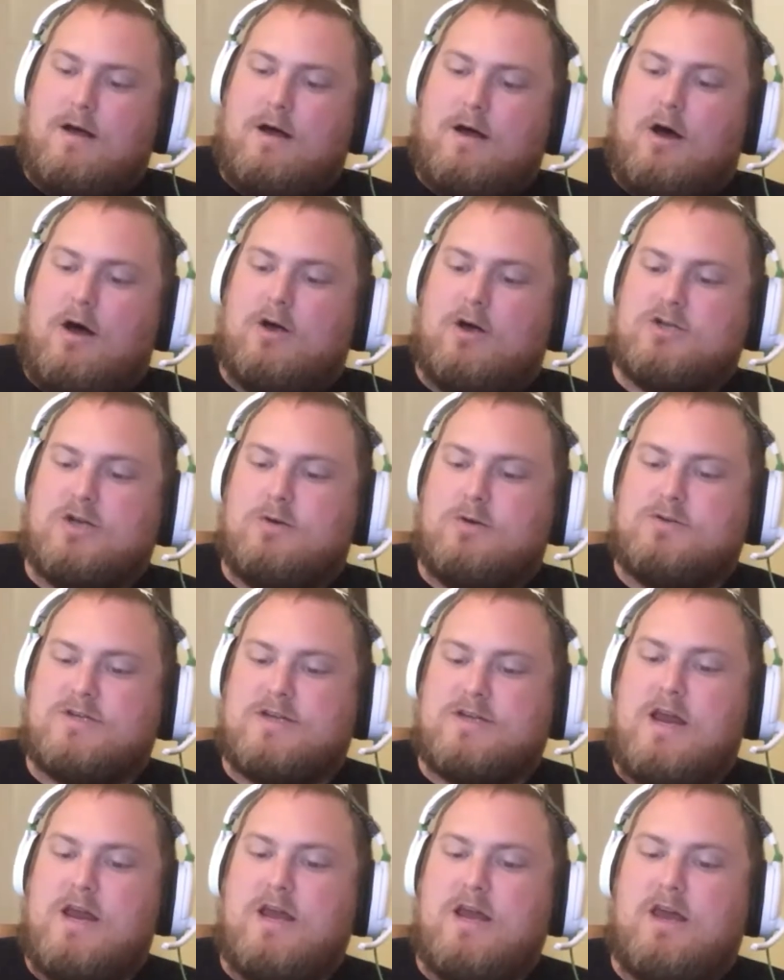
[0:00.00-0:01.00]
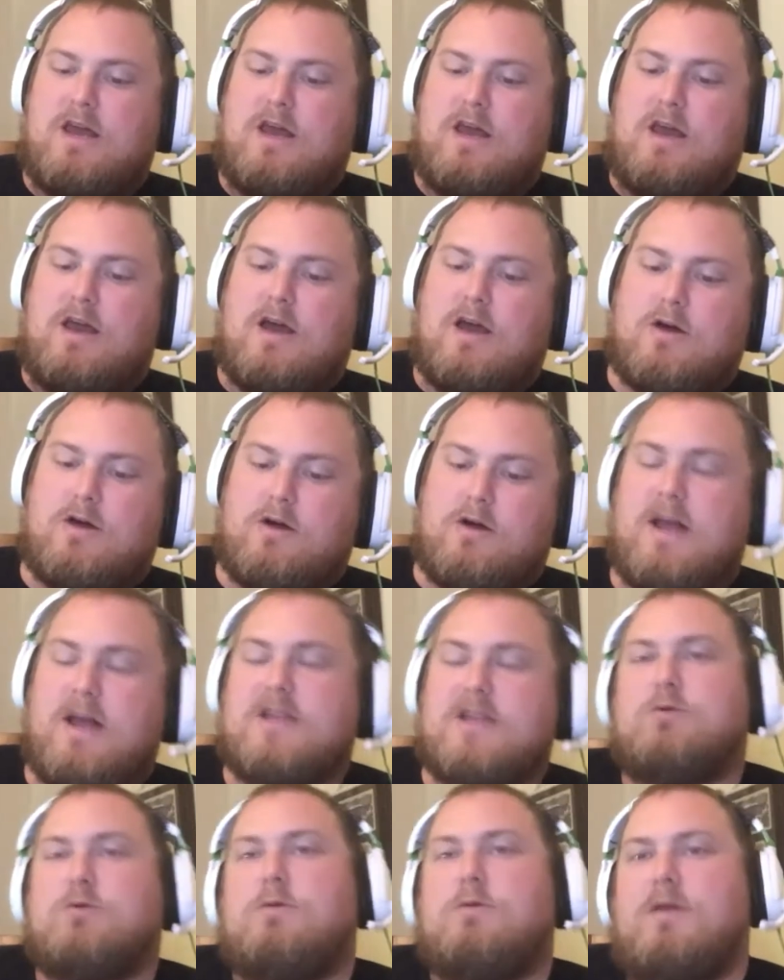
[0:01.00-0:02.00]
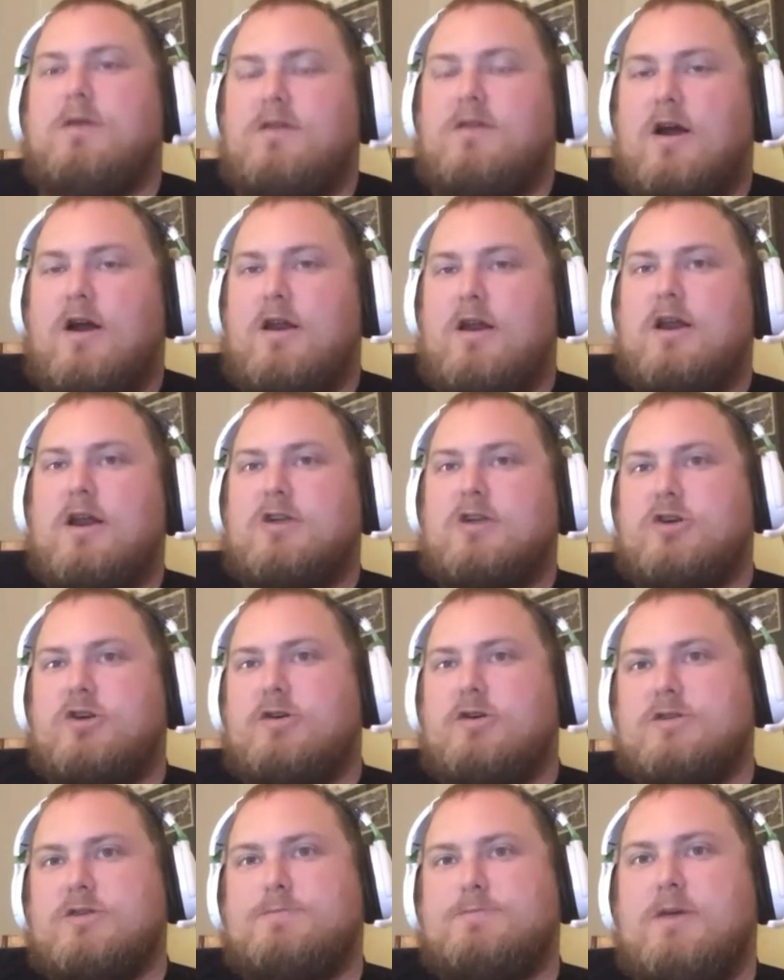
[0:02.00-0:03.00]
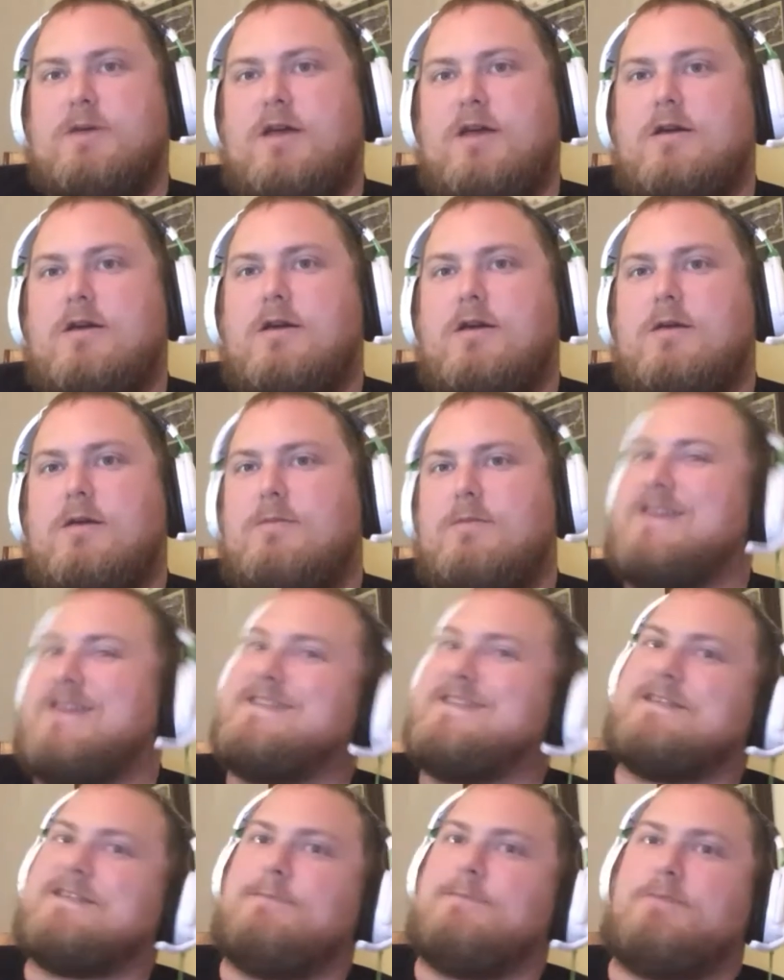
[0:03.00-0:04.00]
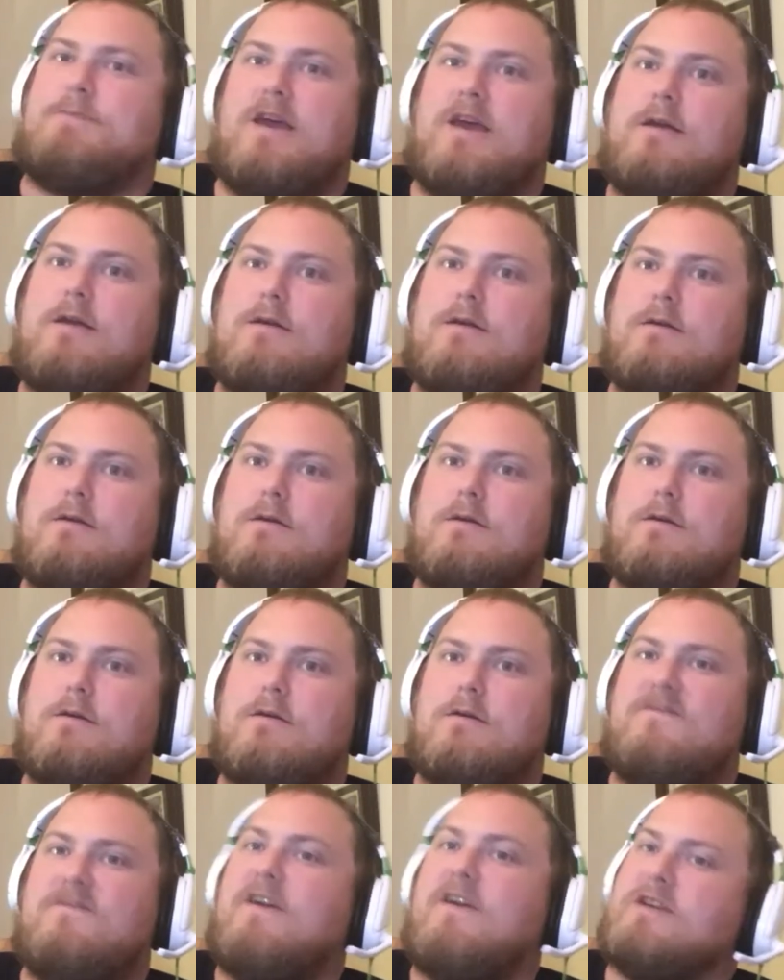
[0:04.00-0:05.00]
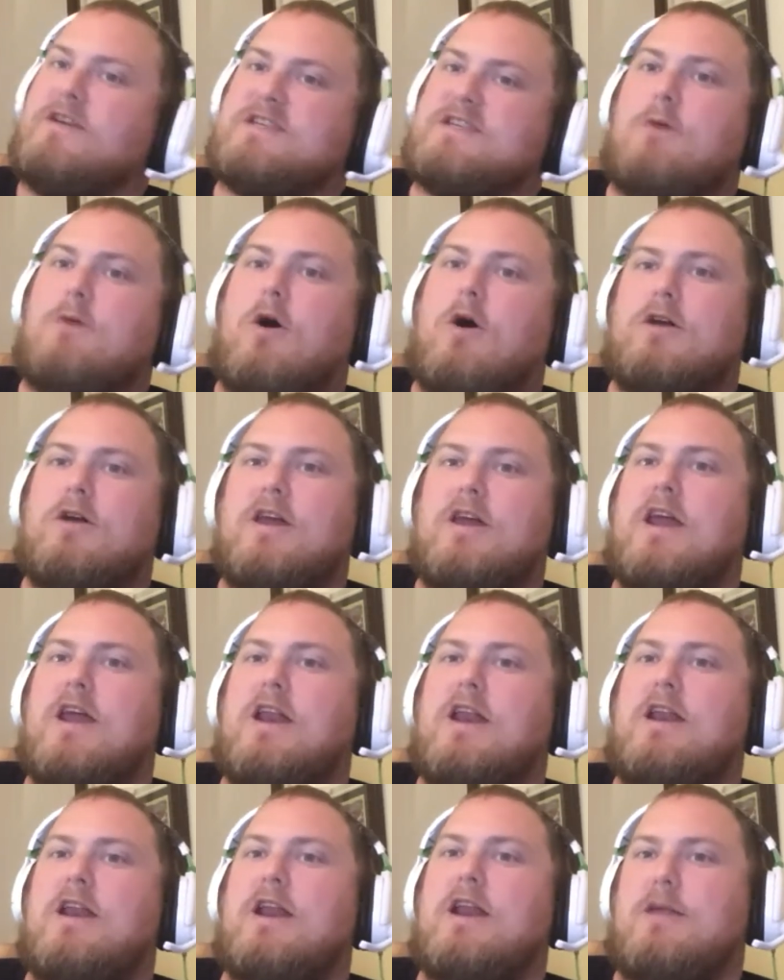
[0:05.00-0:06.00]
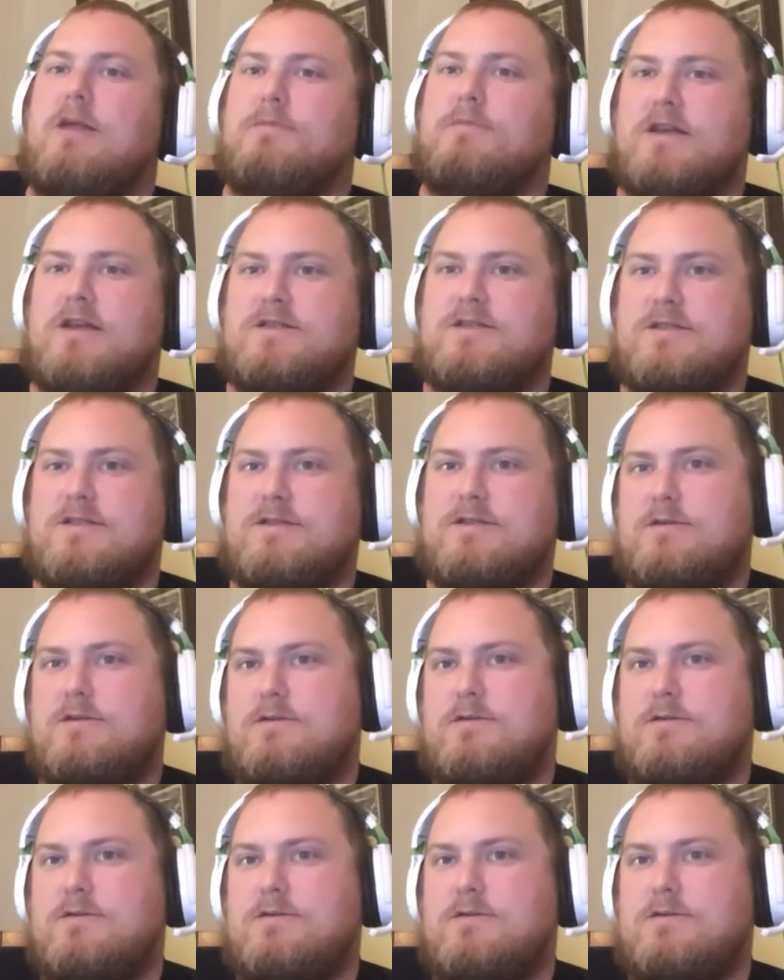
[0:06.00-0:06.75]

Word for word: Also sneaky, a good answer would be the Honey Nut Cheerios bee because he's a bee, very small, can get in and out of places.